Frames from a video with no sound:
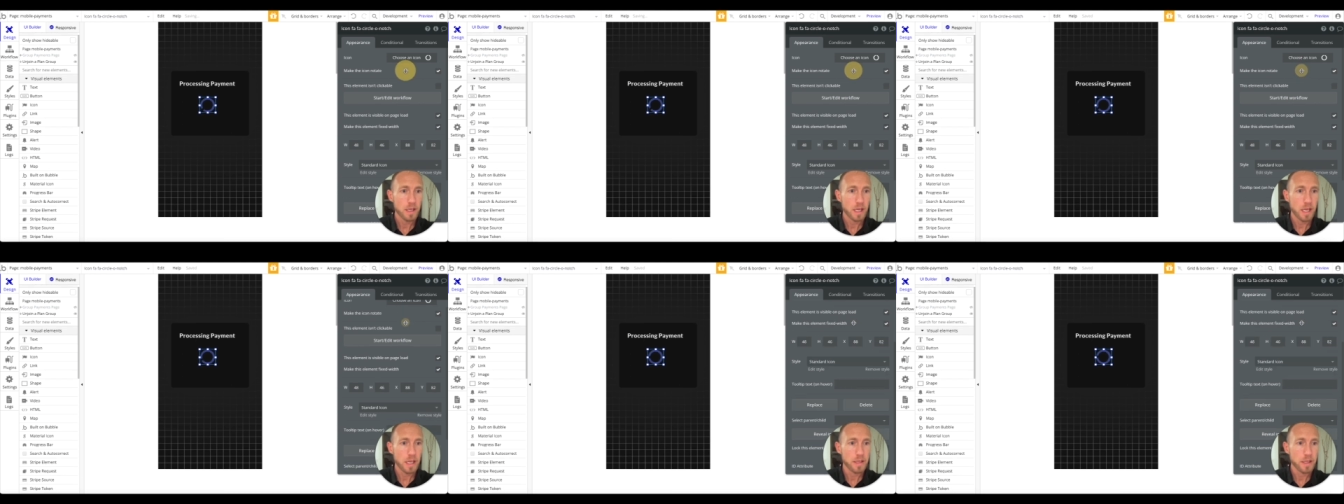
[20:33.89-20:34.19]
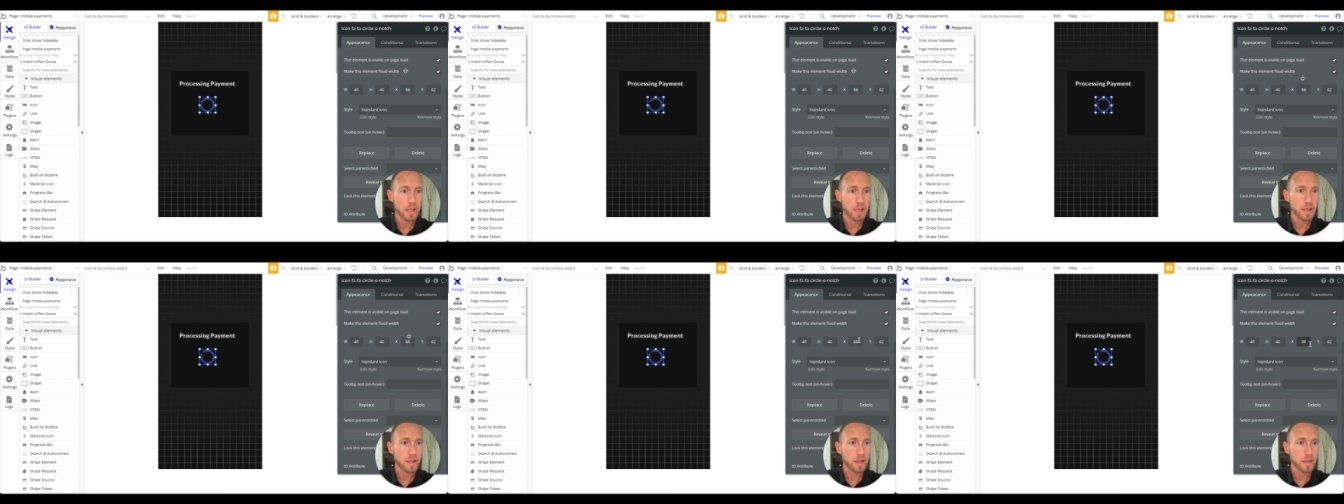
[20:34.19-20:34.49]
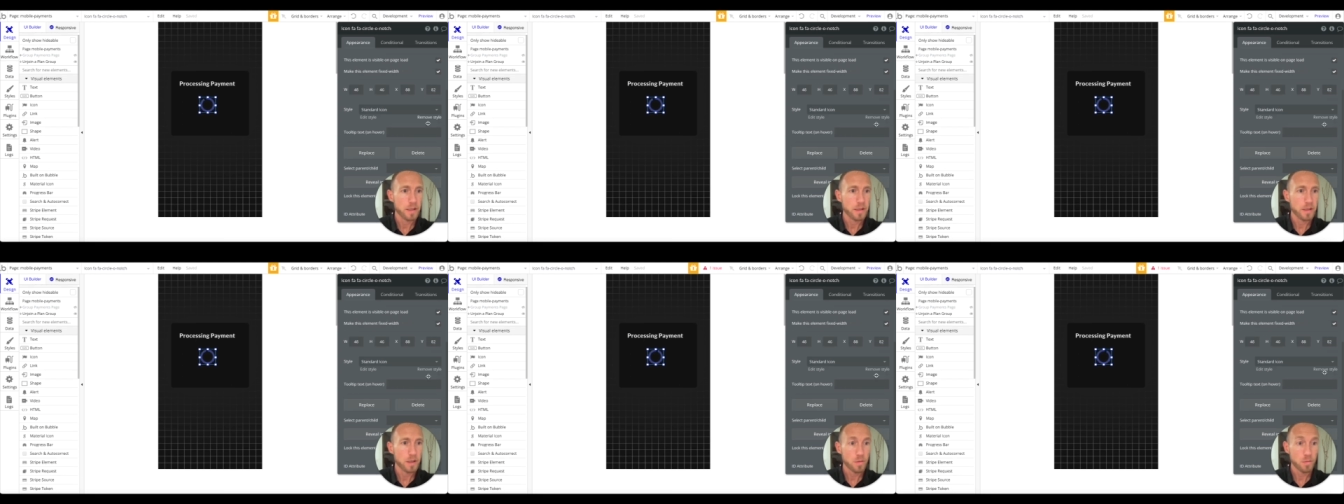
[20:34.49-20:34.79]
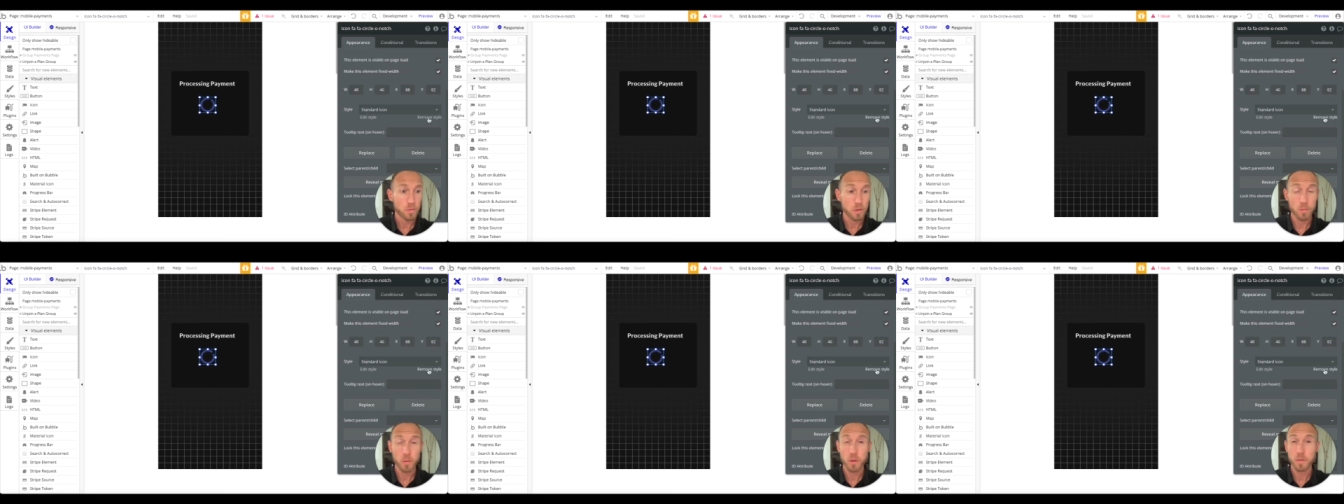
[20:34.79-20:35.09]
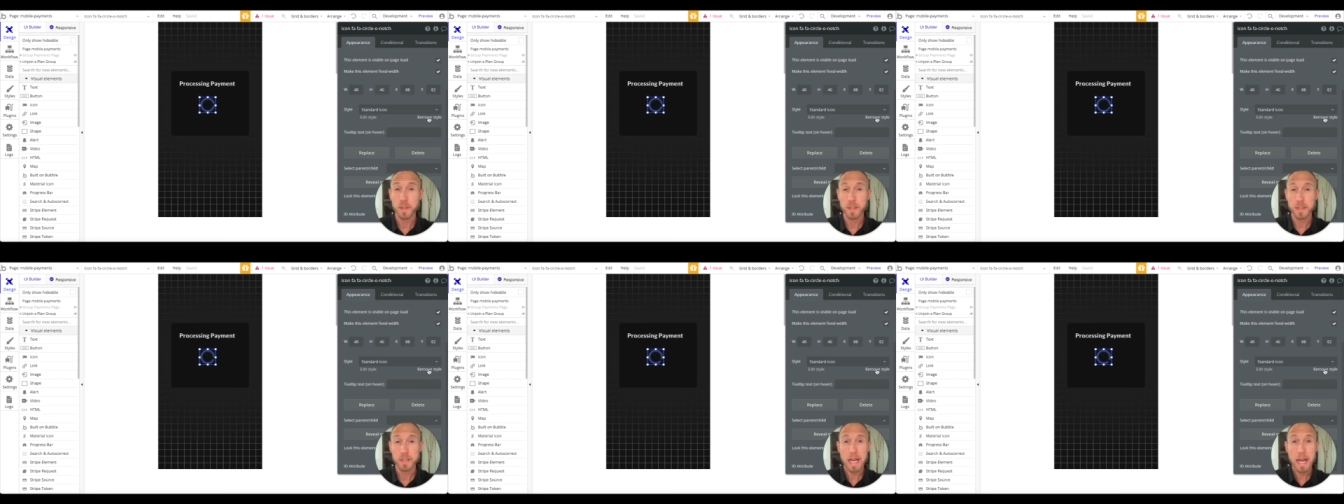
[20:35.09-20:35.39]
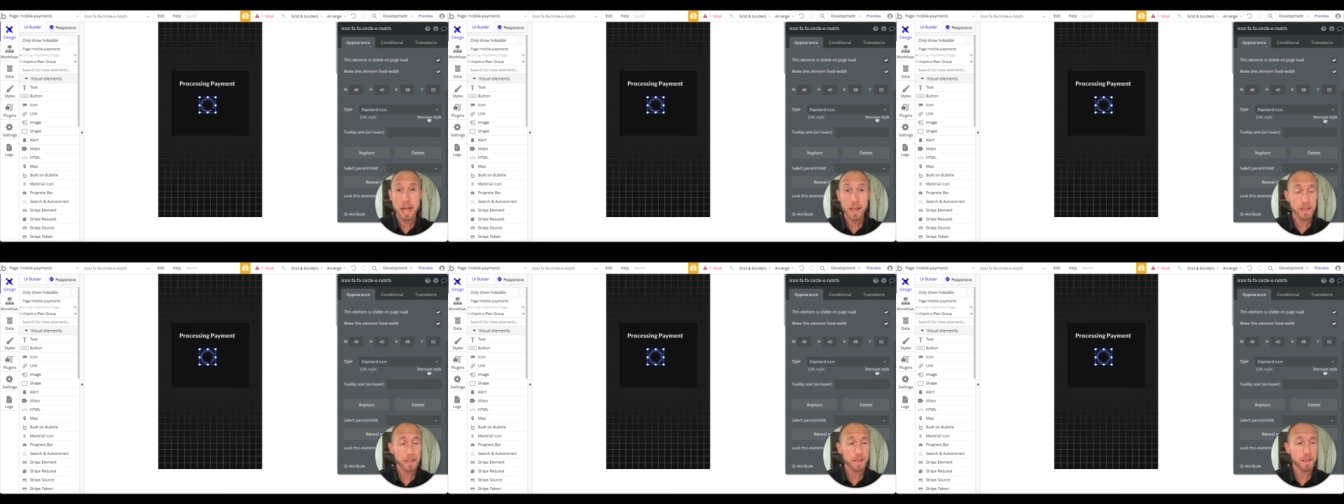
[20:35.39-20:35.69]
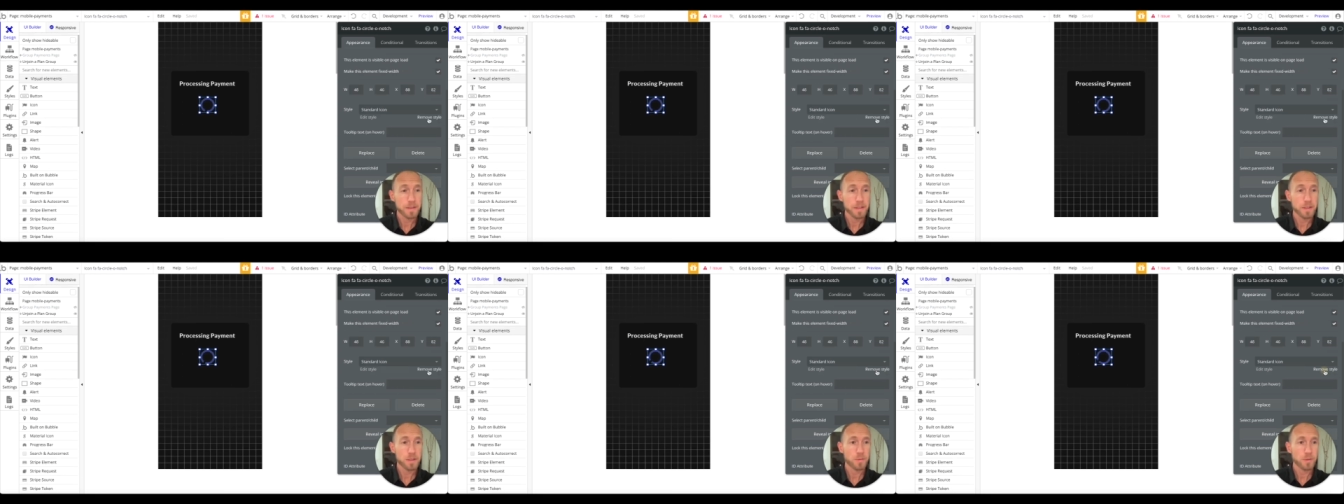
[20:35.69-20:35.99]
and then remove the styling
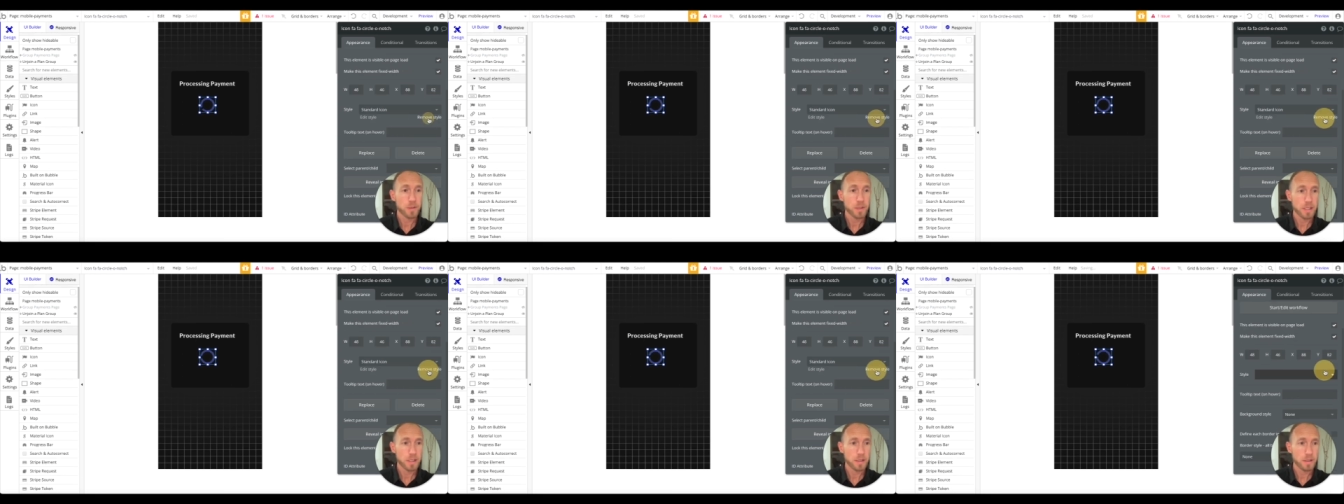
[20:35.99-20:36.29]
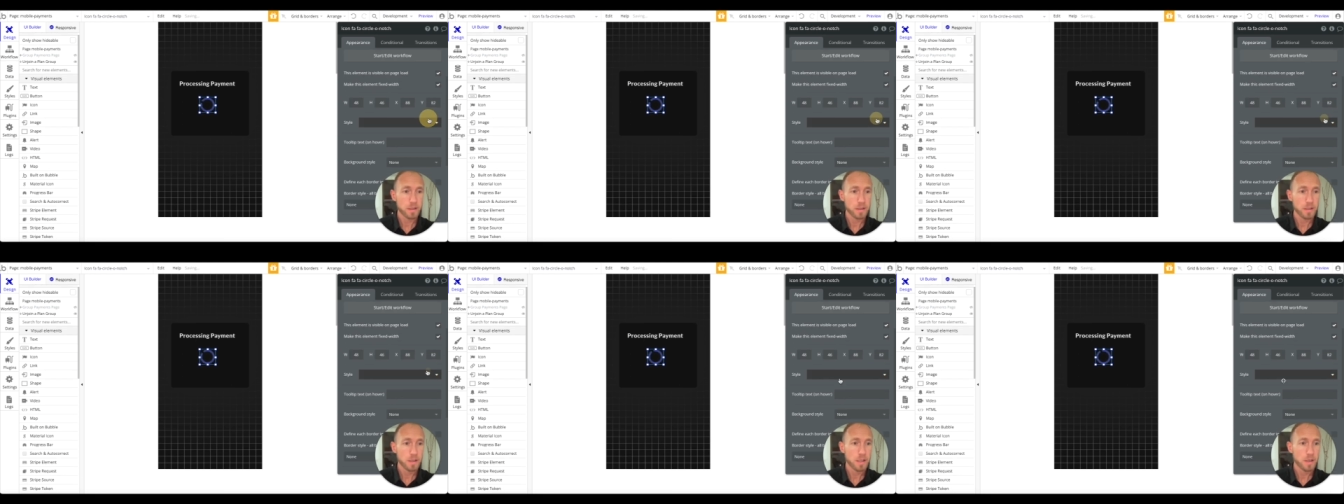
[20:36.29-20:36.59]
on this one here